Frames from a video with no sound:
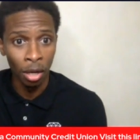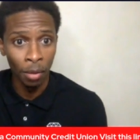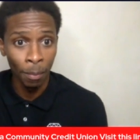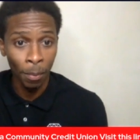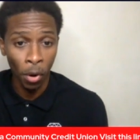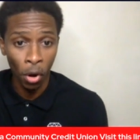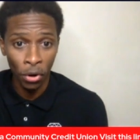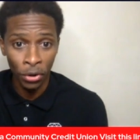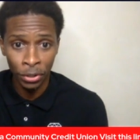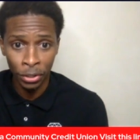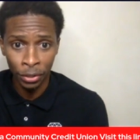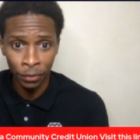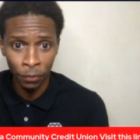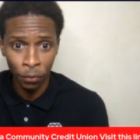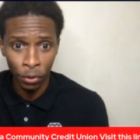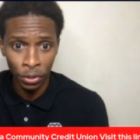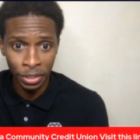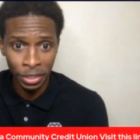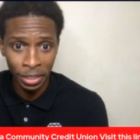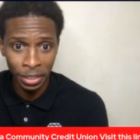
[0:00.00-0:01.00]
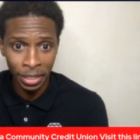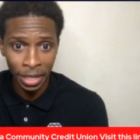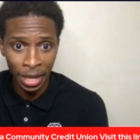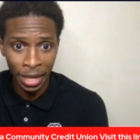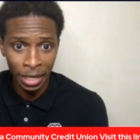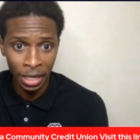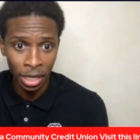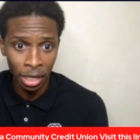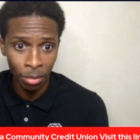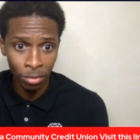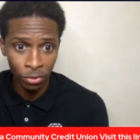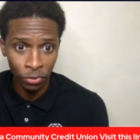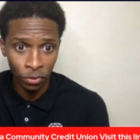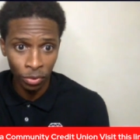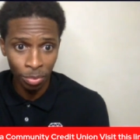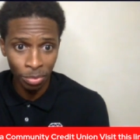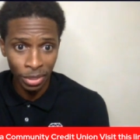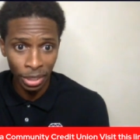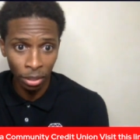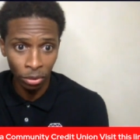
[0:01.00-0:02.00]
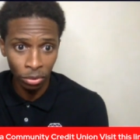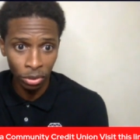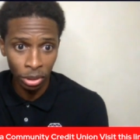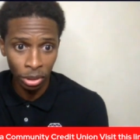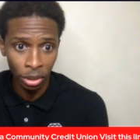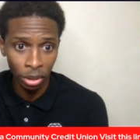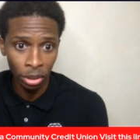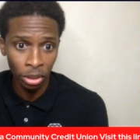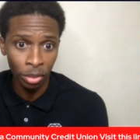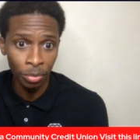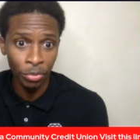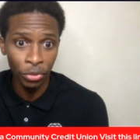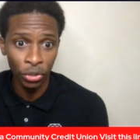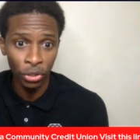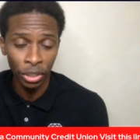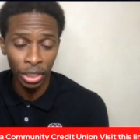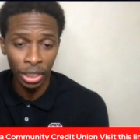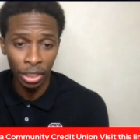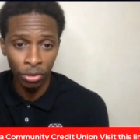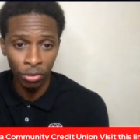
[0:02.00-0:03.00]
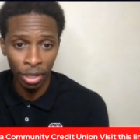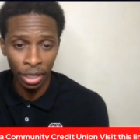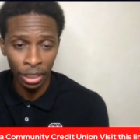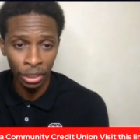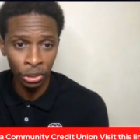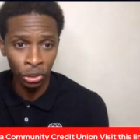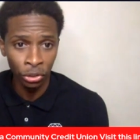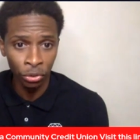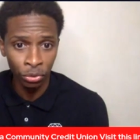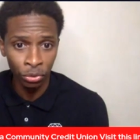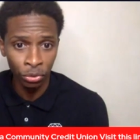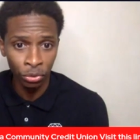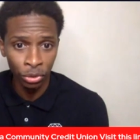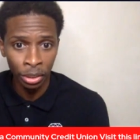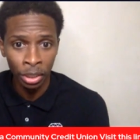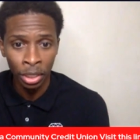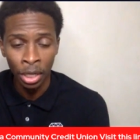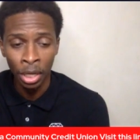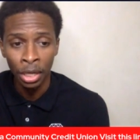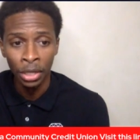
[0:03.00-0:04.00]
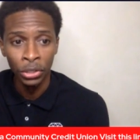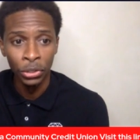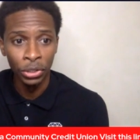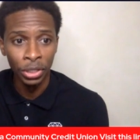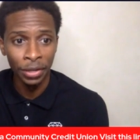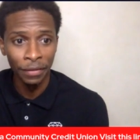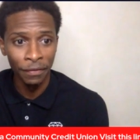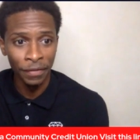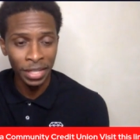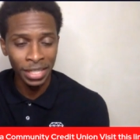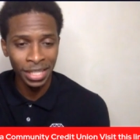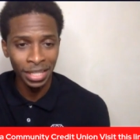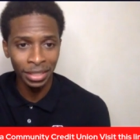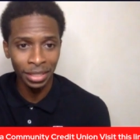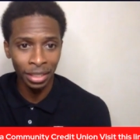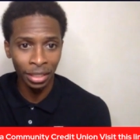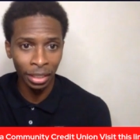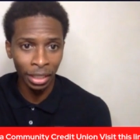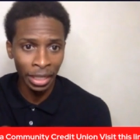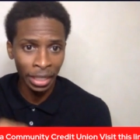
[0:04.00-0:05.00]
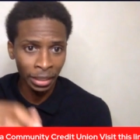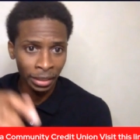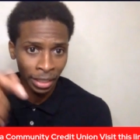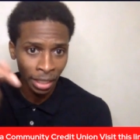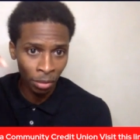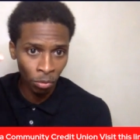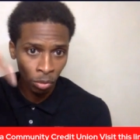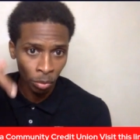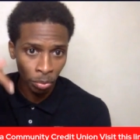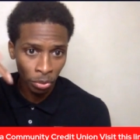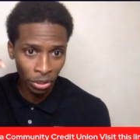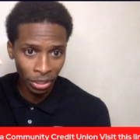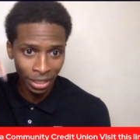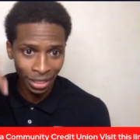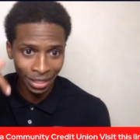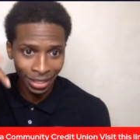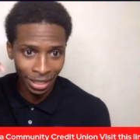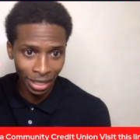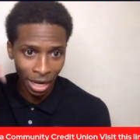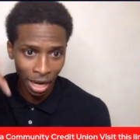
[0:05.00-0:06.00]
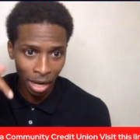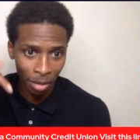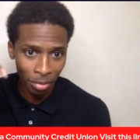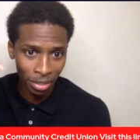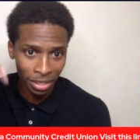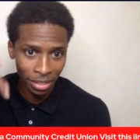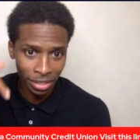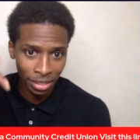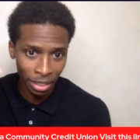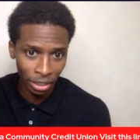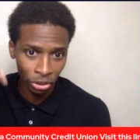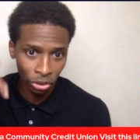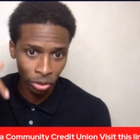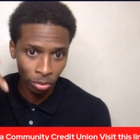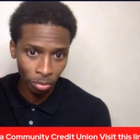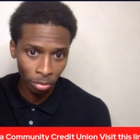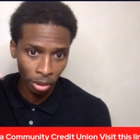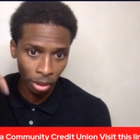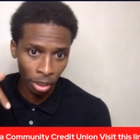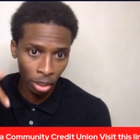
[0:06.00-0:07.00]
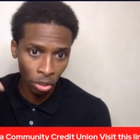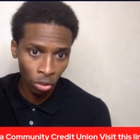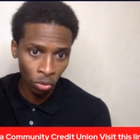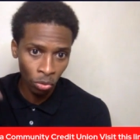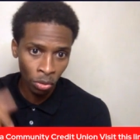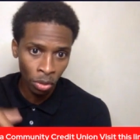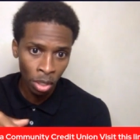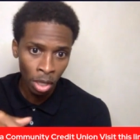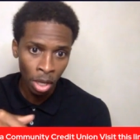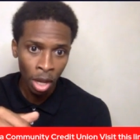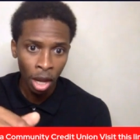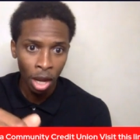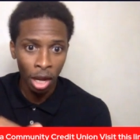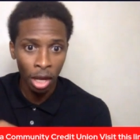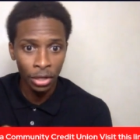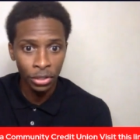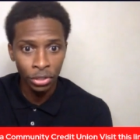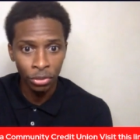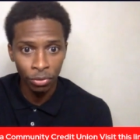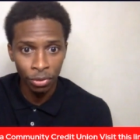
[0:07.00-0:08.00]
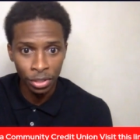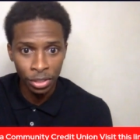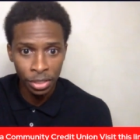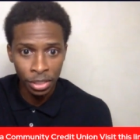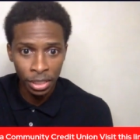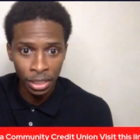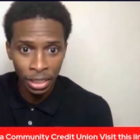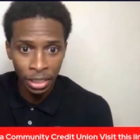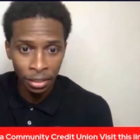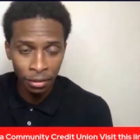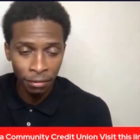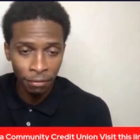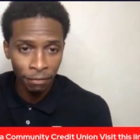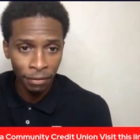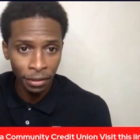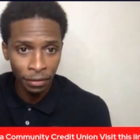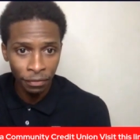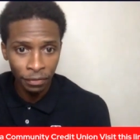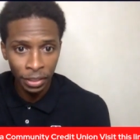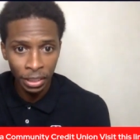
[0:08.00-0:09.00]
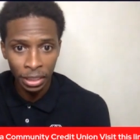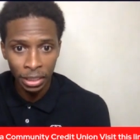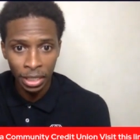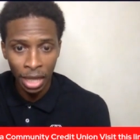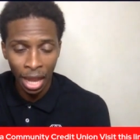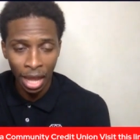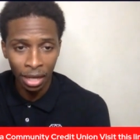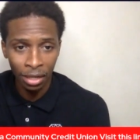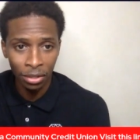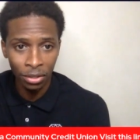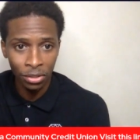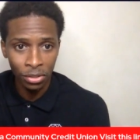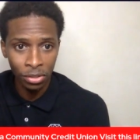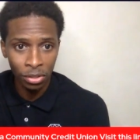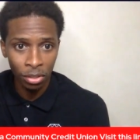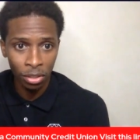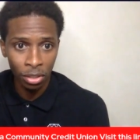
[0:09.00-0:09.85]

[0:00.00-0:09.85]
partner for today comes from Delta Community Credit Union. You can visit the link that we're putting in the comment section below to receive $50